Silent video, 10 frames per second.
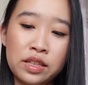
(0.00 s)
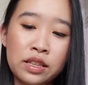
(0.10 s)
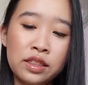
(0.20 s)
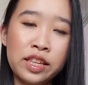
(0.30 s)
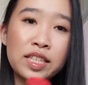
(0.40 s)

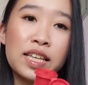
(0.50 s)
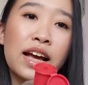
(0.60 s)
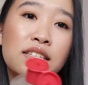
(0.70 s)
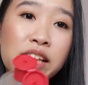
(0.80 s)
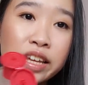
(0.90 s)
this
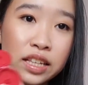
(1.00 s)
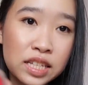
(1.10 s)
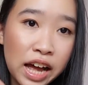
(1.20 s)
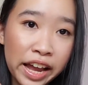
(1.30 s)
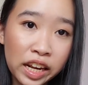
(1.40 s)
has like a
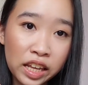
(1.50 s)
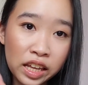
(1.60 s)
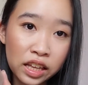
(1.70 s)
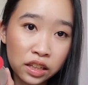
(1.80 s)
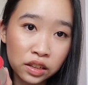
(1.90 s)

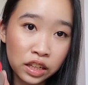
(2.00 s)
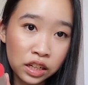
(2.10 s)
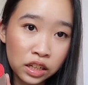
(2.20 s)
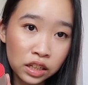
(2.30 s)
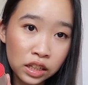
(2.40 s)
tiny
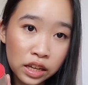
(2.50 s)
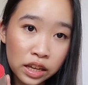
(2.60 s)
little